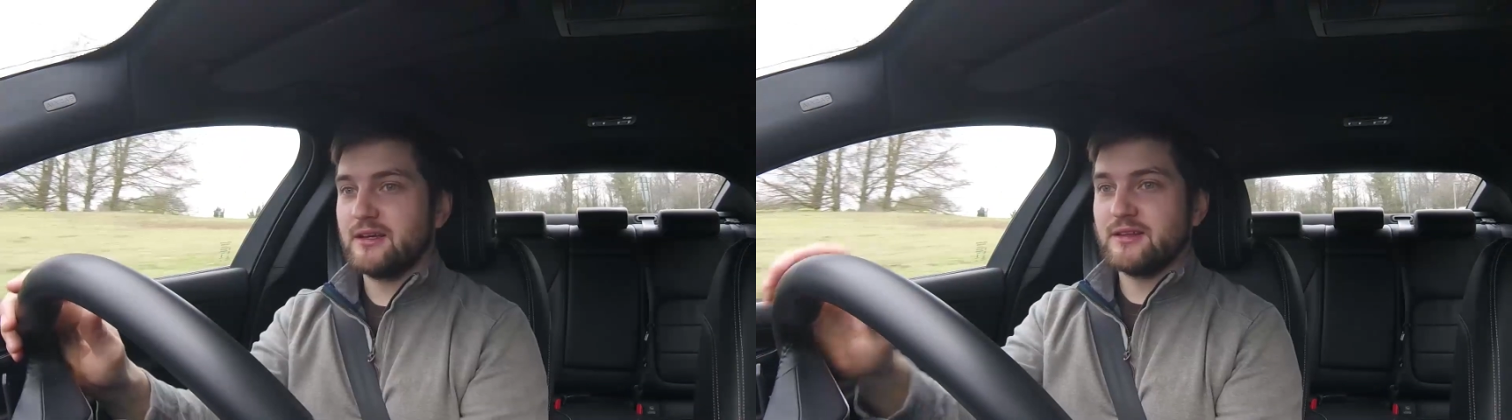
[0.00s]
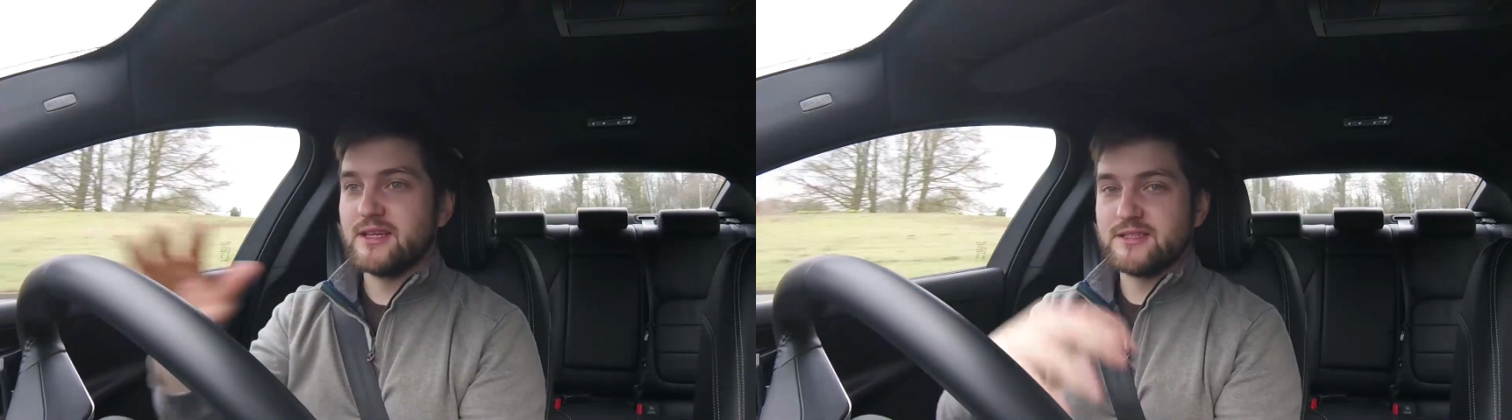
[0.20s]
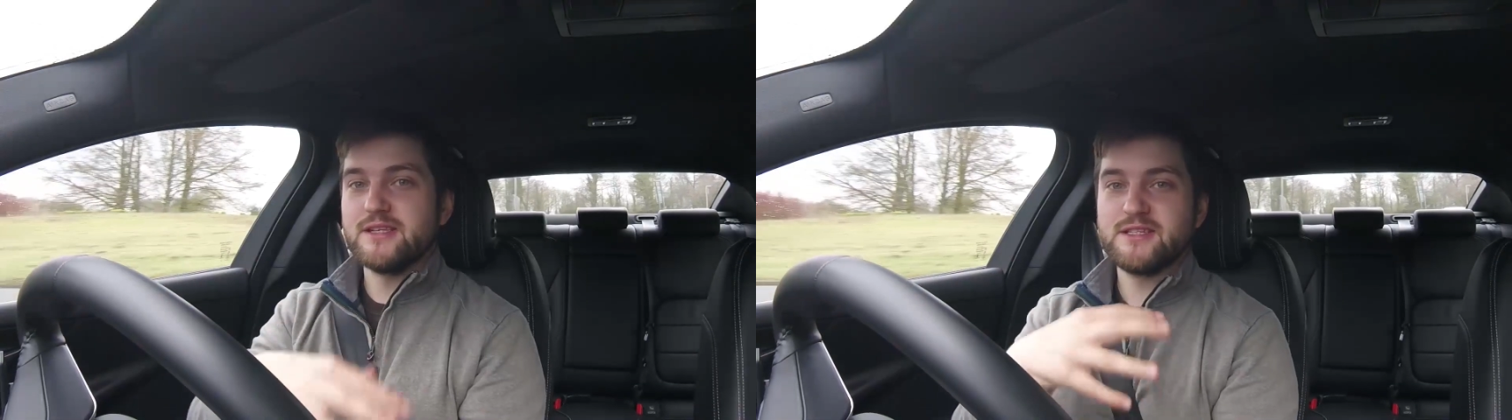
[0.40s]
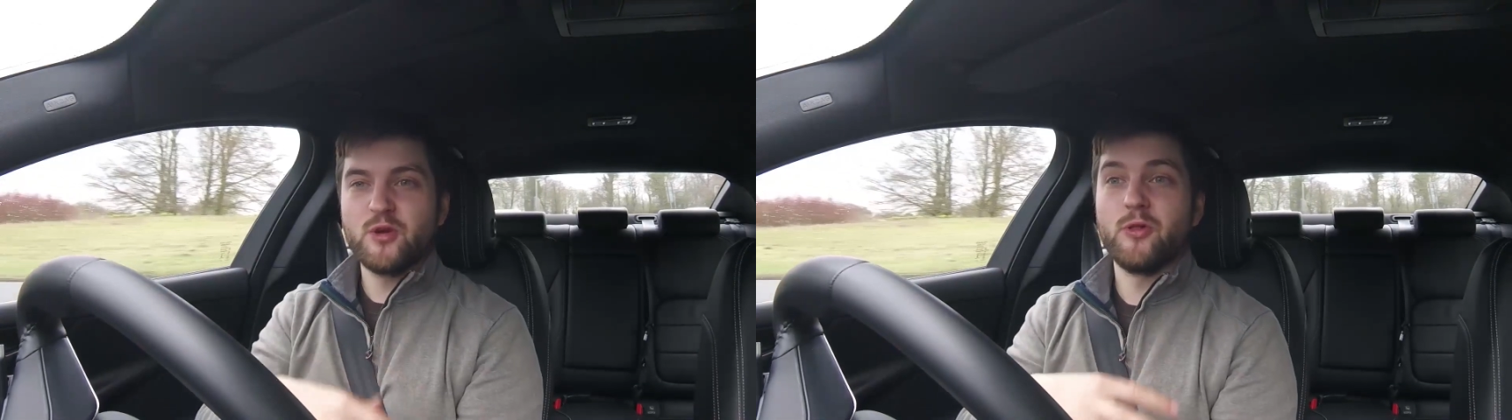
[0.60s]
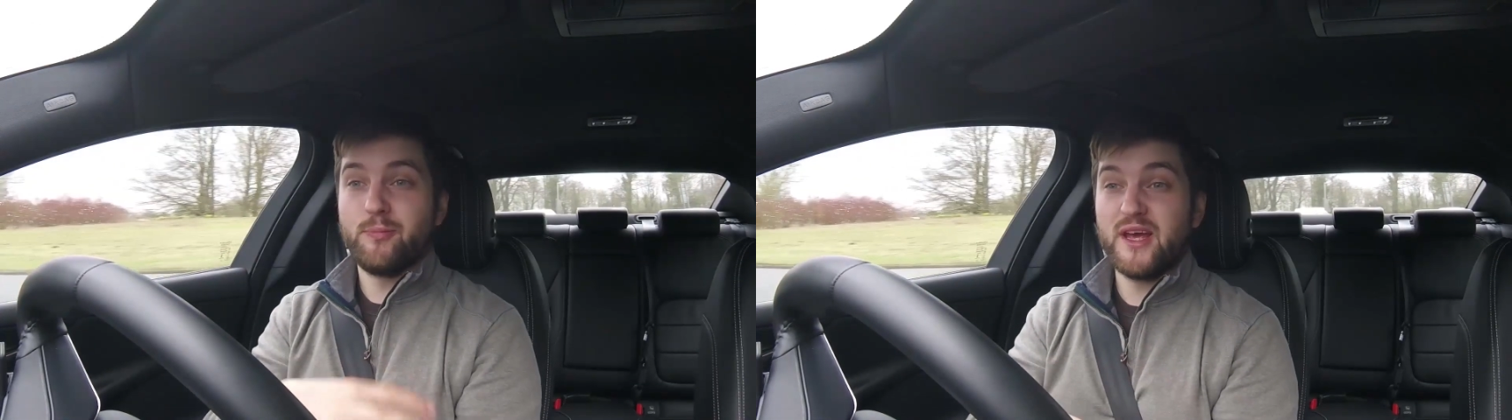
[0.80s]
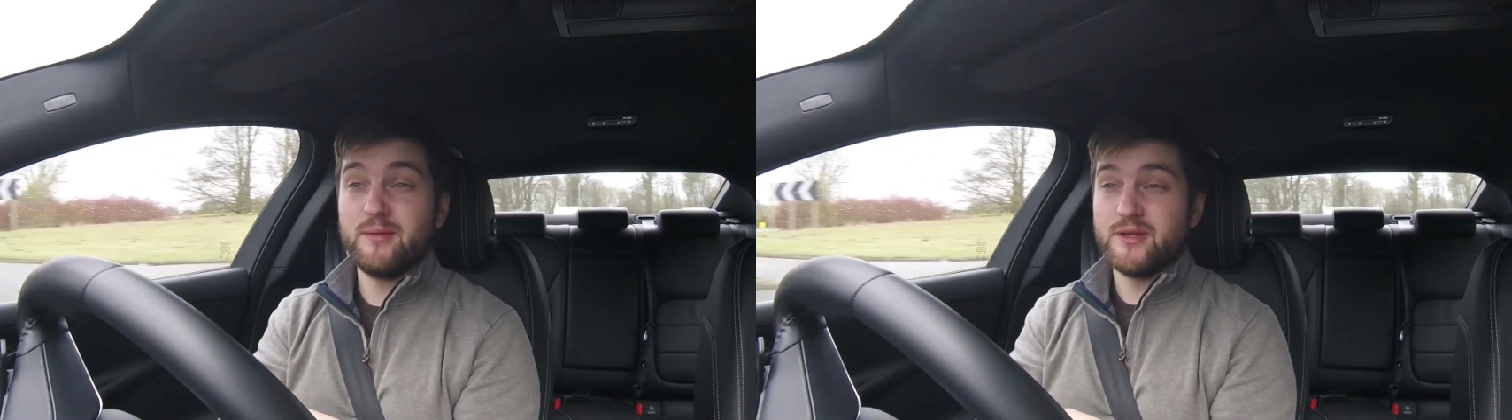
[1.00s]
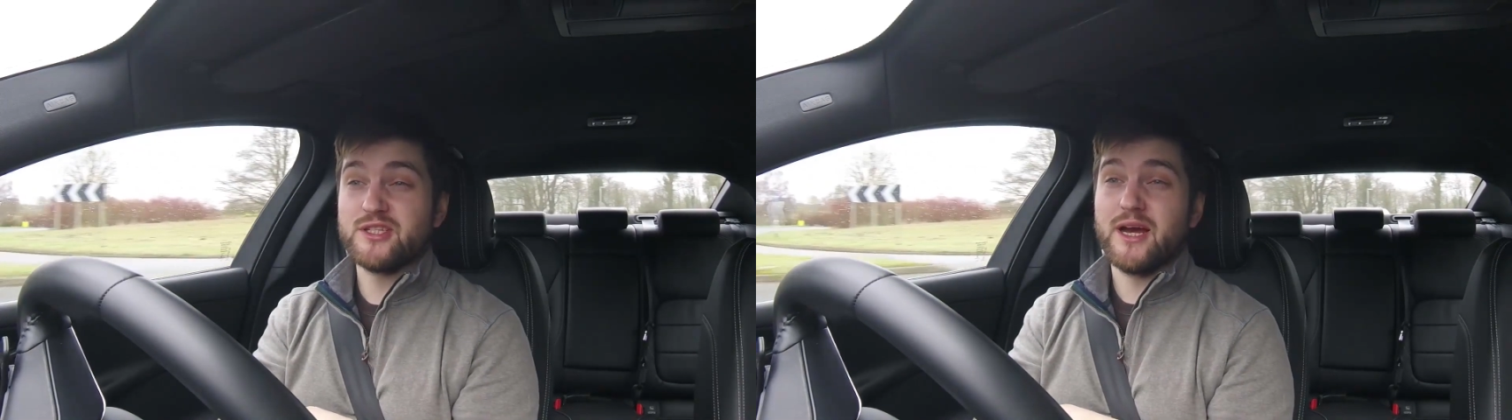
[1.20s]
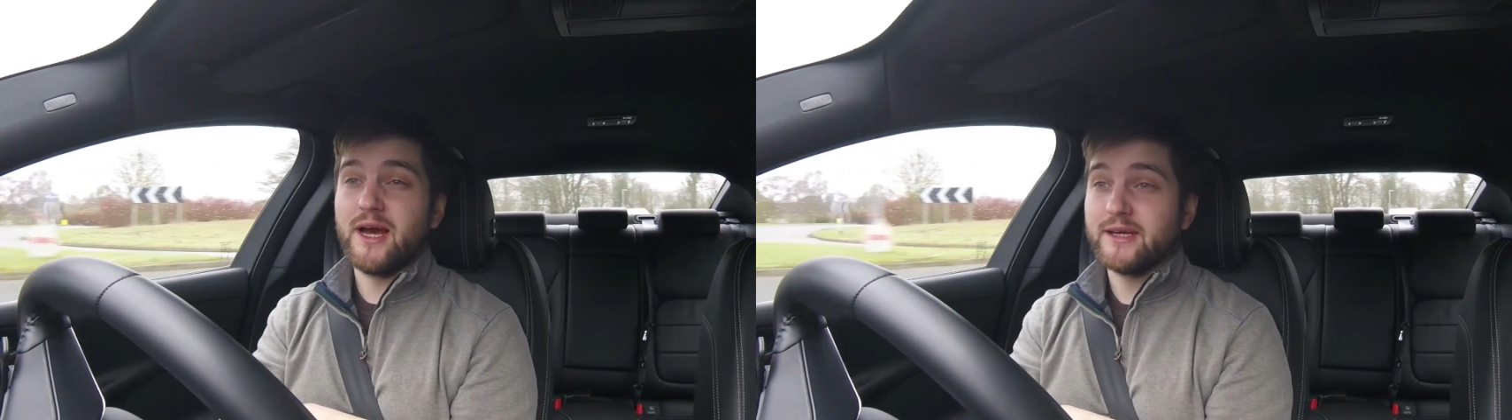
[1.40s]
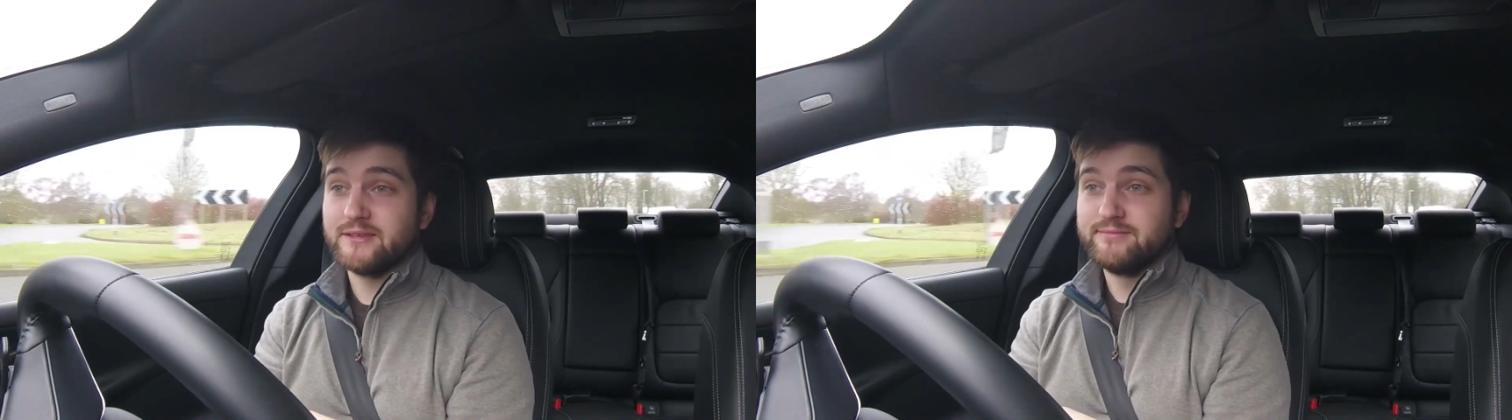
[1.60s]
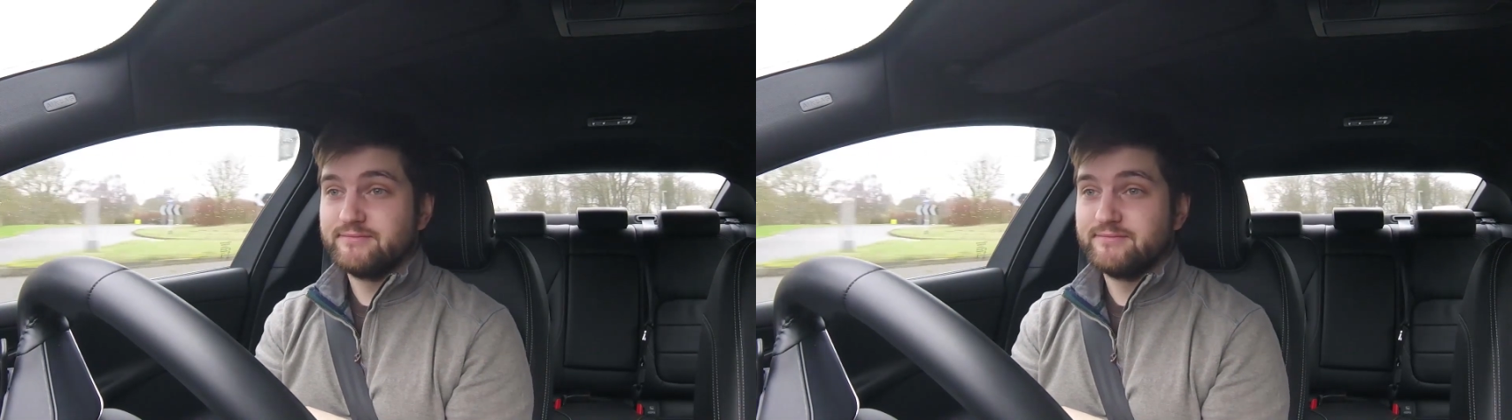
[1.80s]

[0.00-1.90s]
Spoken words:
This is still the baby Jag.